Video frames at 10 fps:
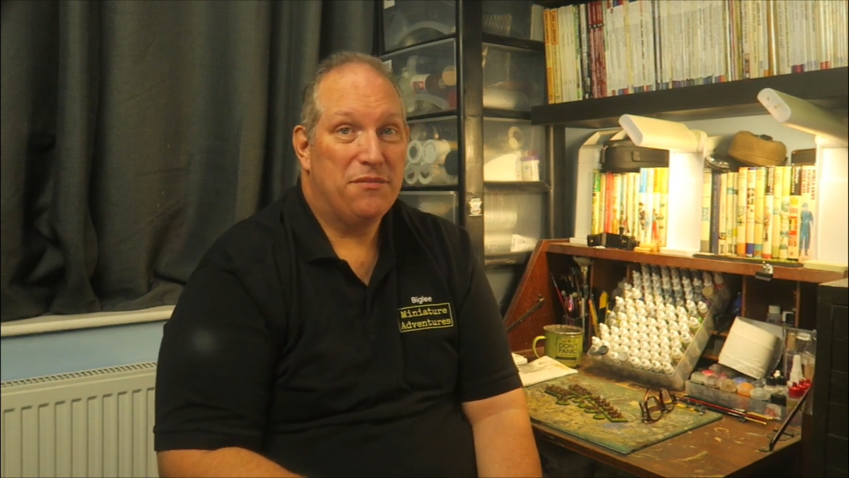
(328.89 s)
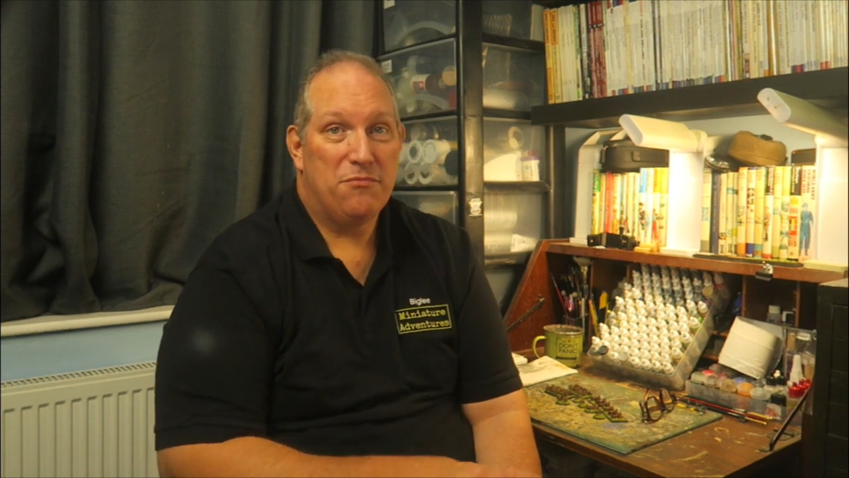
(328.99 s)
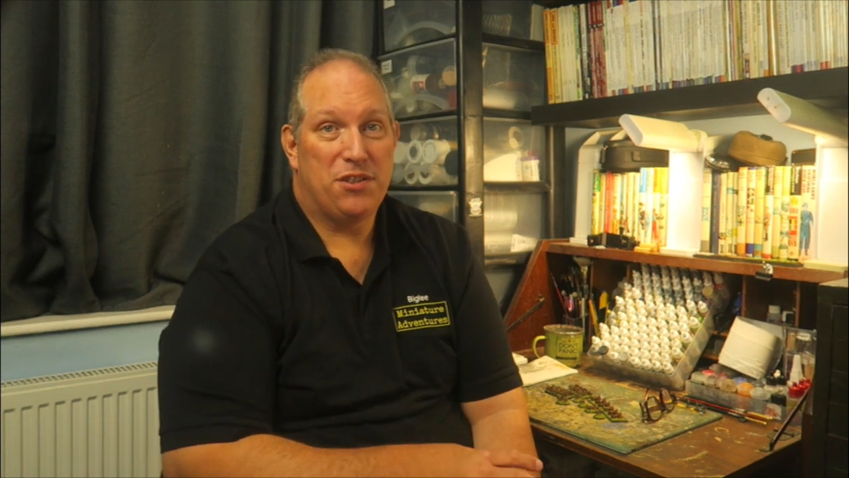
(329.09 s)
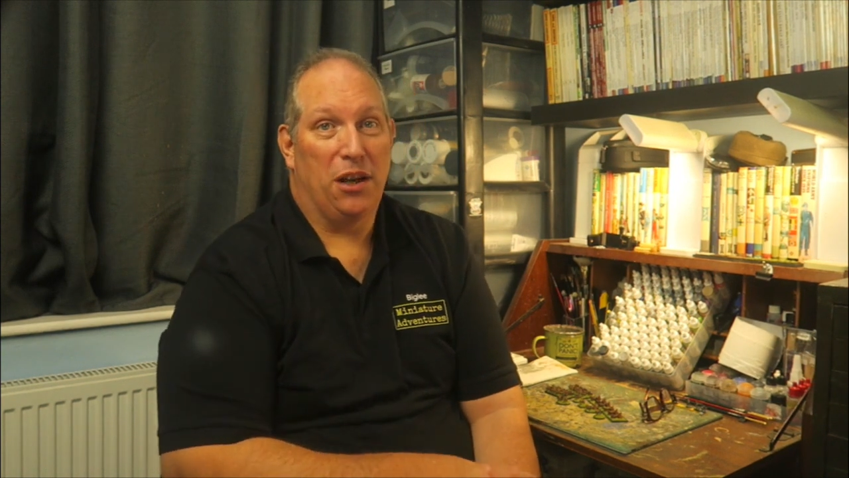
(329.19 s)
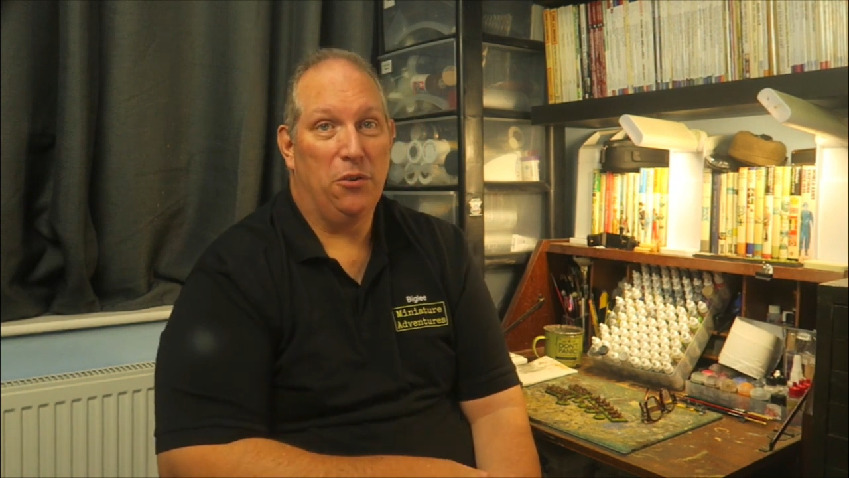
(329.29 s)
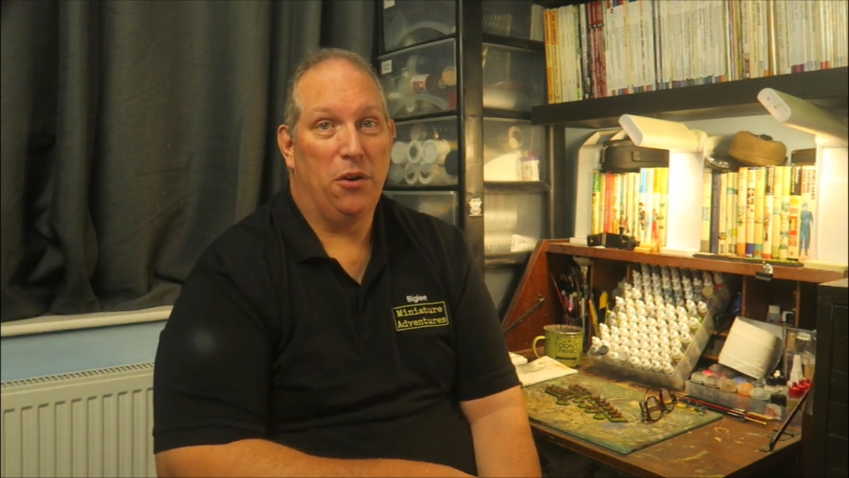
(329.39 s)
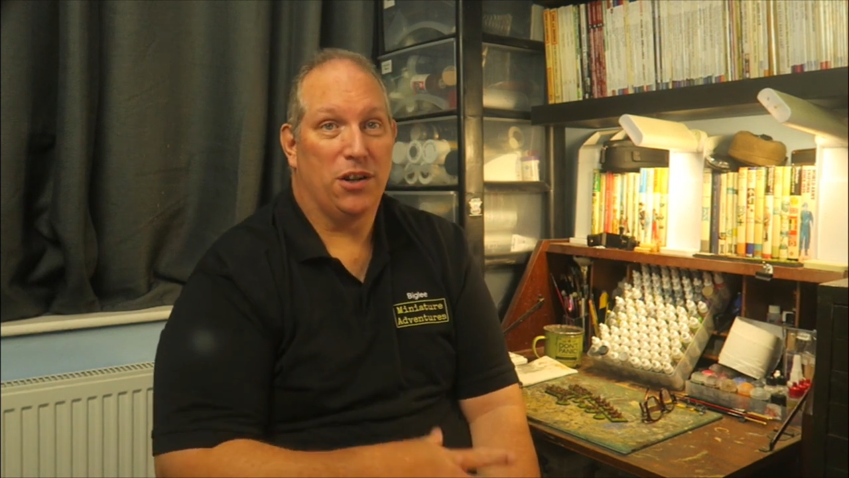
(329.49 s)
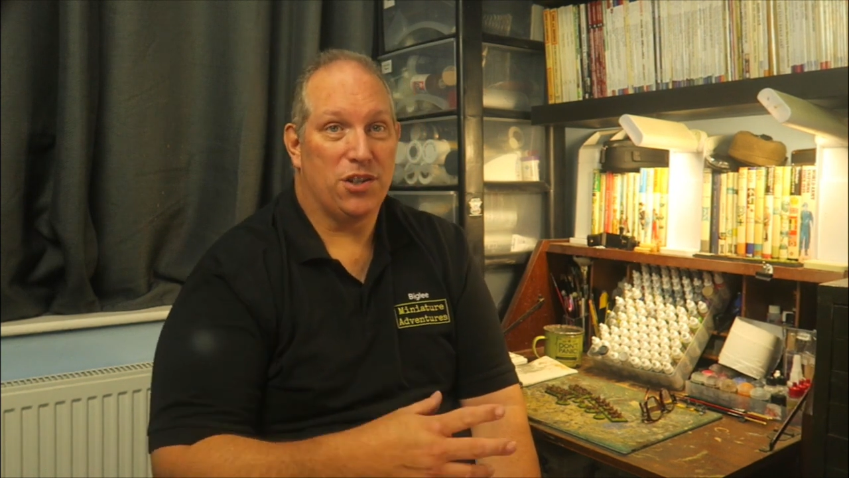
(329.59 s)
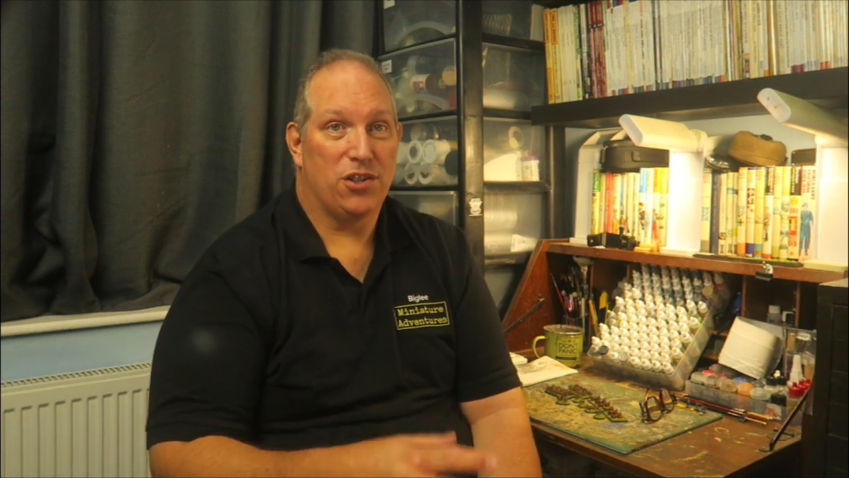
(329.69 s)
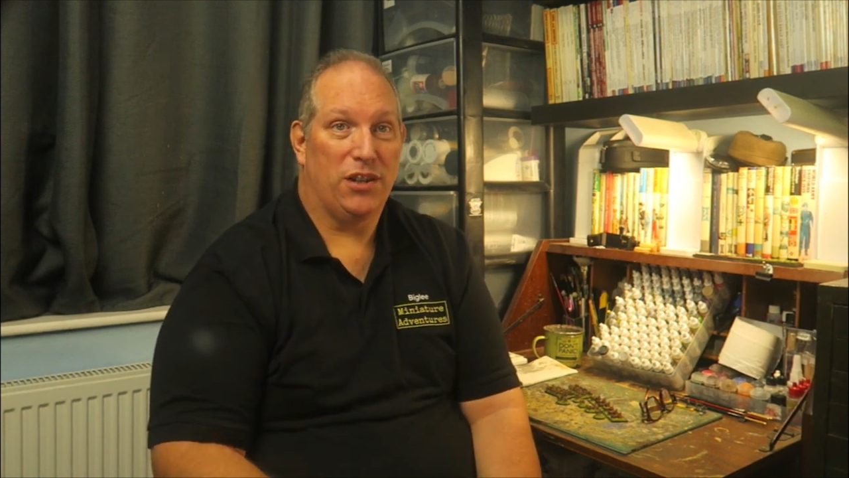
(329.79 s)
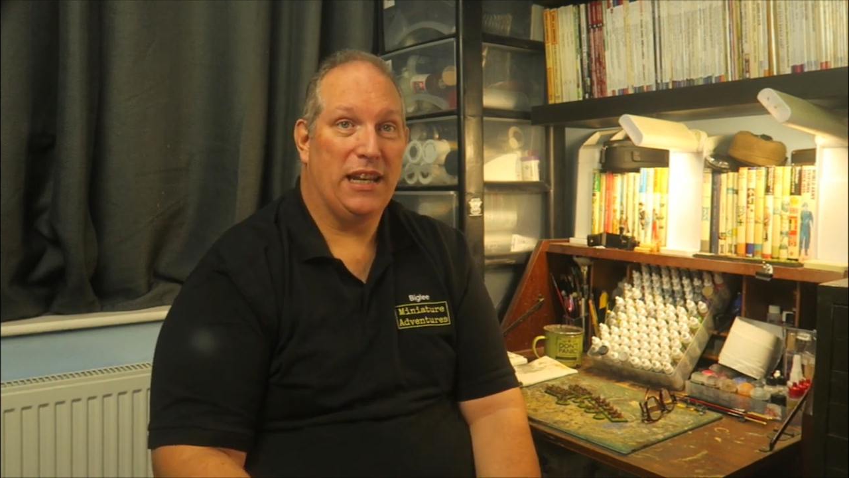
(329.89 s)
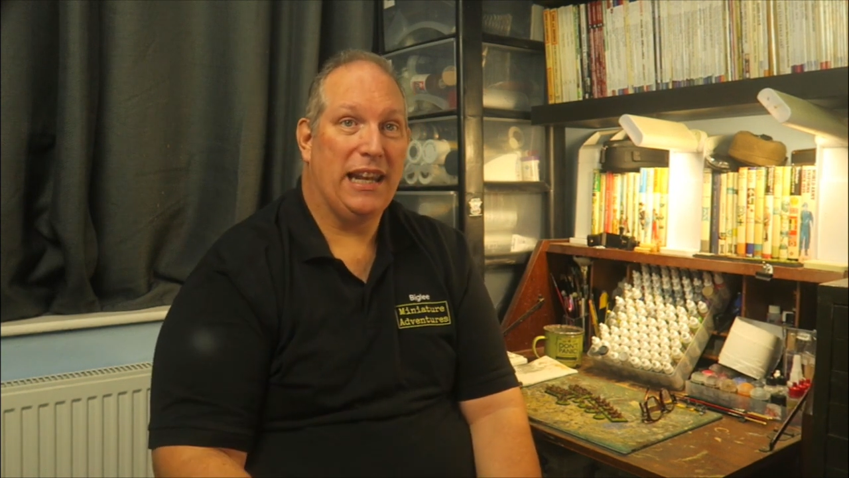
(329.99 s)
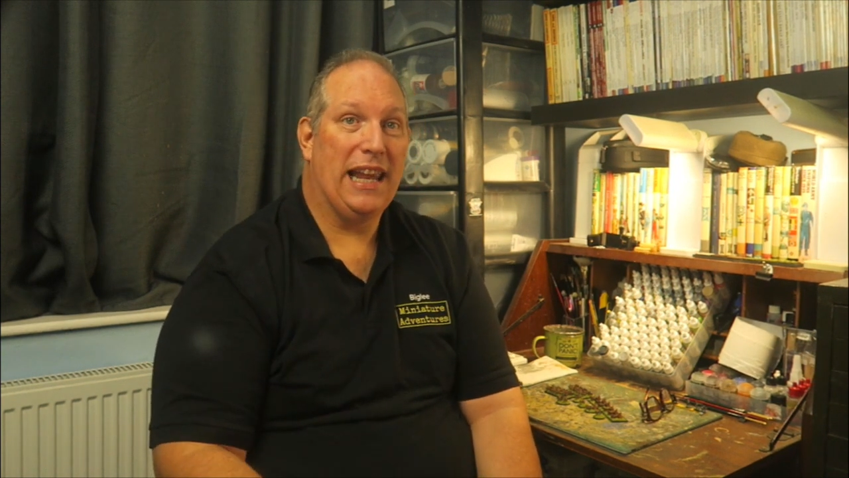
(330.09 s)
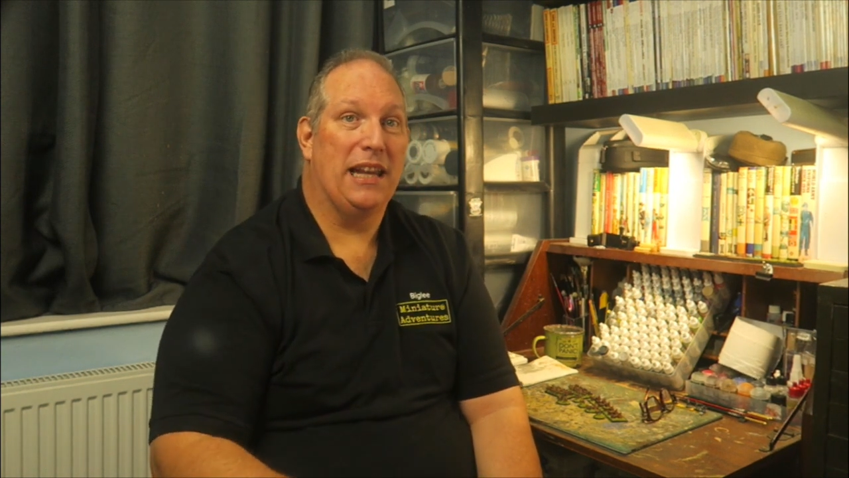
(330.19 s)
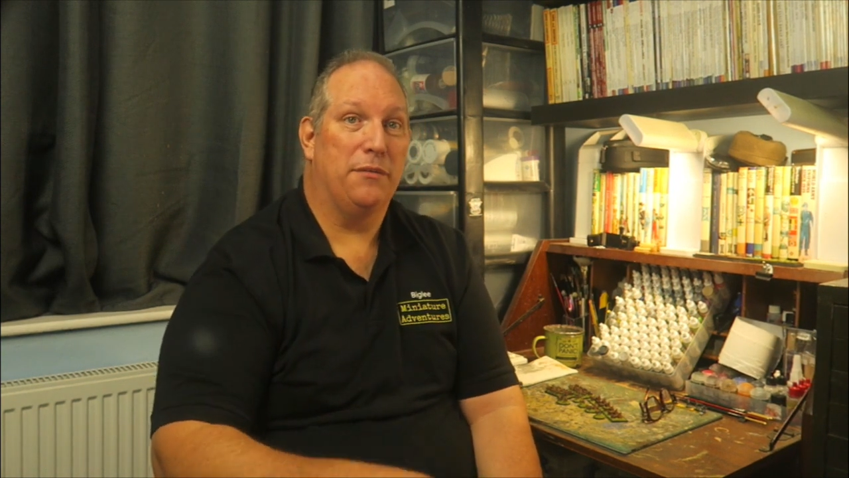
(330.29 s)
so I decided to
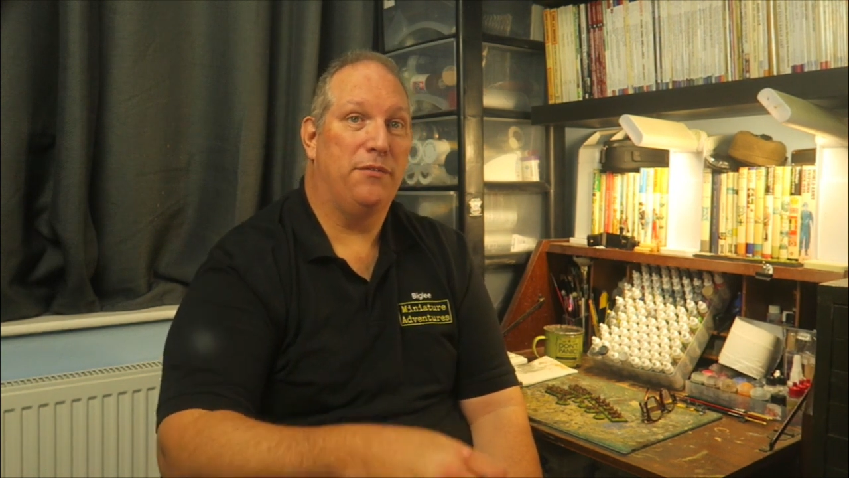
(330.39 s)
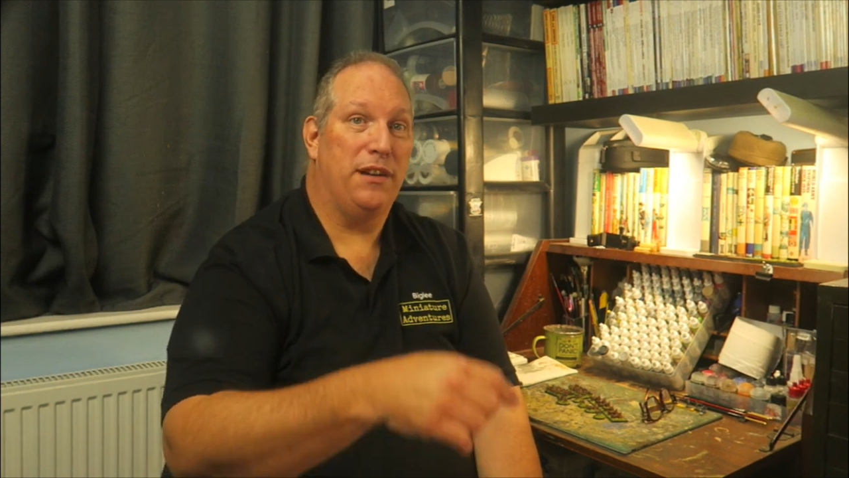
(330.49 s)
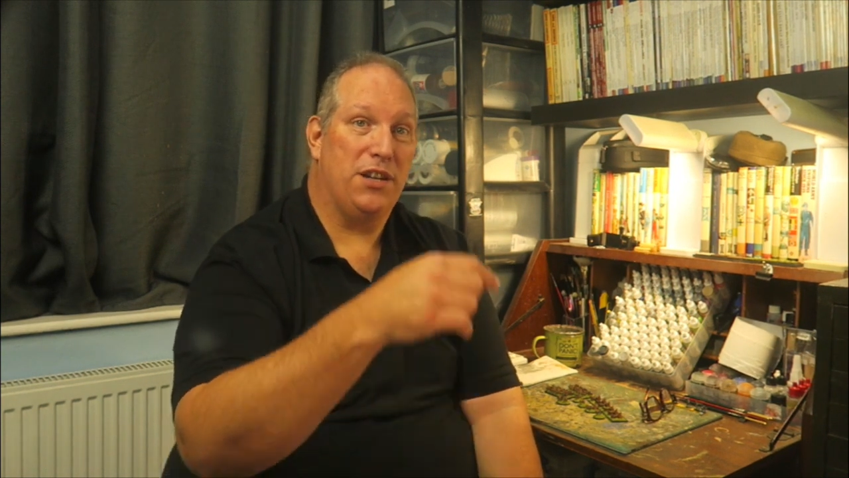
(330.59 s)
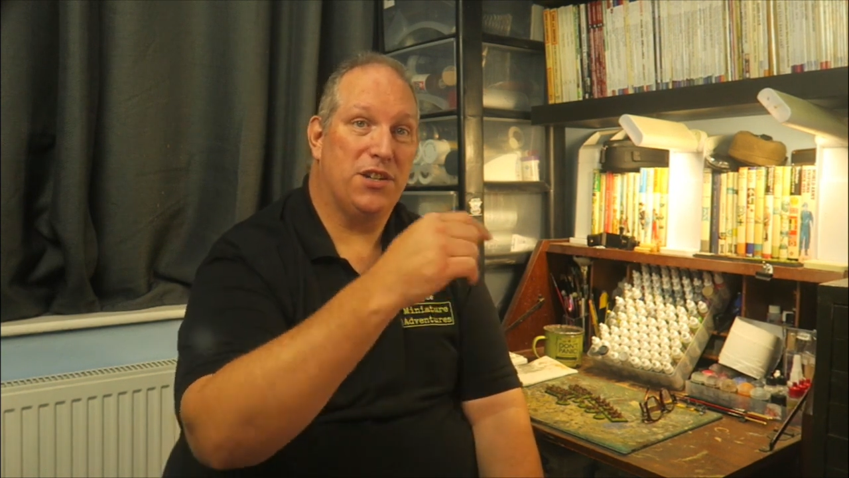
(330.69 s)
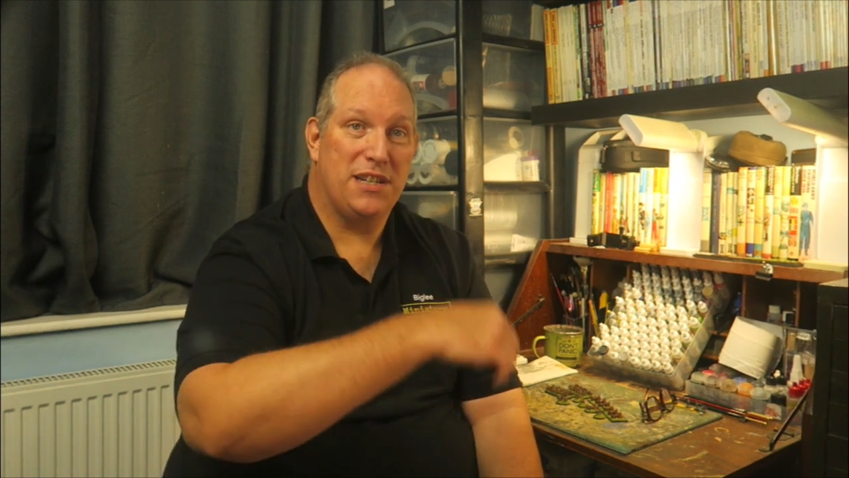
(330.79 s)
get them finished